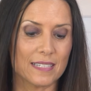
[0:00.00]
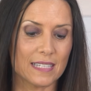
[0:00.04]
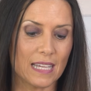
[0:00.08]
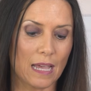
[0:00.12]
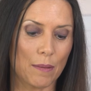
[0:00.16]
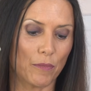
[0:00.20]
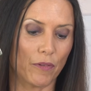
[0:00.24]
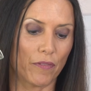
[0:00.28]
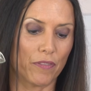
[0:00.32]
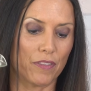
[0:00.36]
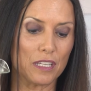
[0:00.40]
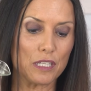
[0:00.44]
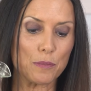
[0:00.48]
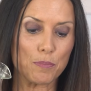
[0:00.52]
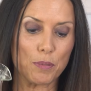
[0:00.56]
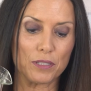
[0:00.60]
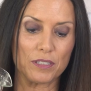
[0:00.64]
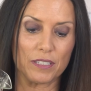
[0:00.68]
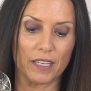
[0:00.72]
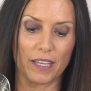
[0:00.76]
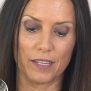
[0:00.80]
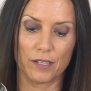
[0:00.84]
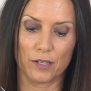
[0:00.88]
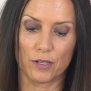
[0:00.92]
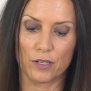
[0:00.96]
some of these
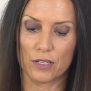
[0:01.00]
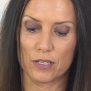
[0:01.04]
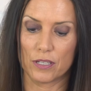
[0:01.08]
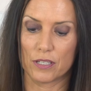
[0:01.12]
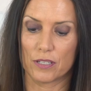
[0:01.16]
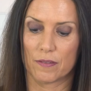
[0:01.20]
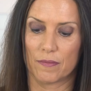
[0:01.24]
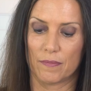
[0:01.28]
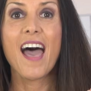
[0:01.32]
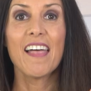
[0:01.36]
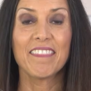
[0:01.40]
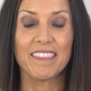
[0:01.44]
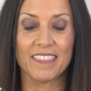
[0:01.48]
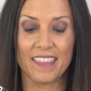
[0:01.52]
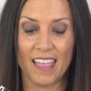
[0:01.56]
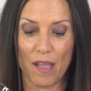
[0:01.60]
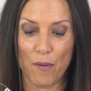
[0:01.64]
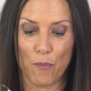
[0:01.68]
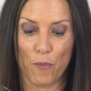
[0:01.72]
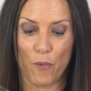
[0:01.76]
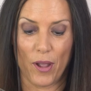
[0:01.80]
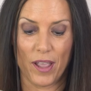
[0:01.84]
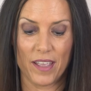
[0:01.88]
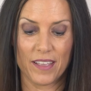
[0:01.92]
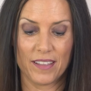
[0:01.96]
potatoes, and
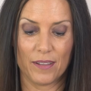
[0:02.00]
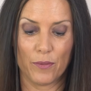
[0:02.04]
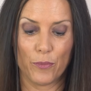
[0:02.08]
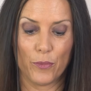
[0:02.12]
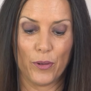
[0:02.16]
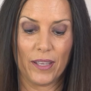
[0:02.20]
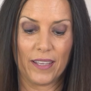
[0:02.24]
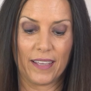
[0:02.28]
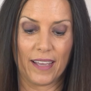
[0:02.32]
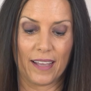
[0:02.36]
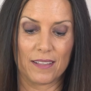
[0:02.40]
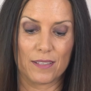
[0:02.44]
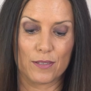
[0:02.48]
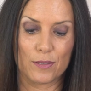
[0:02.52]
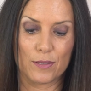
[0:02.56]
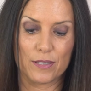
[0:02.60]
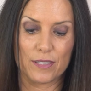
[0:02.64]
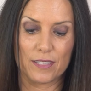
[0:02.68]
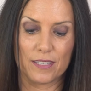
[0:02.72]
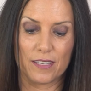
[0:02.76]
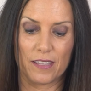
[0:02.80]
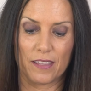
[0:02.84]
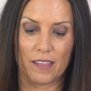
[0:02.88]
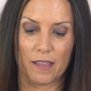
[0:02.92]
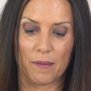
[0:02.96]
that way we get to
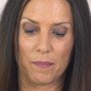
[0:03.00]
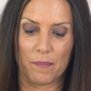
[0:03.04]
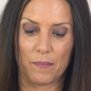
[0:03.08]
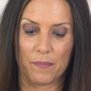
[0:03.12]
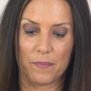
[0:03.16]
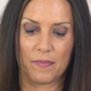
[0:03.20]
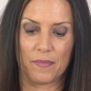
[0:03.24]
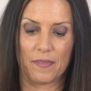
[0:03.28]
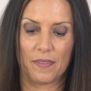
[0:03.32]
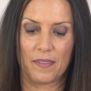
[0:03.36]
see them.